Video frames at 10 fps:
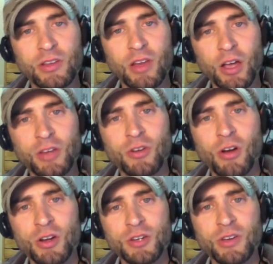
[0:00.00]
tug at your
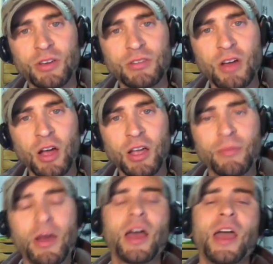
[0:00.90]
heartstrings talking
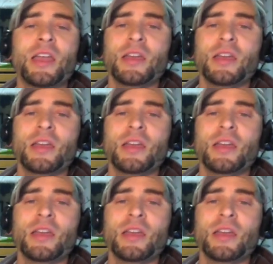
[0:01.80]
about, hey,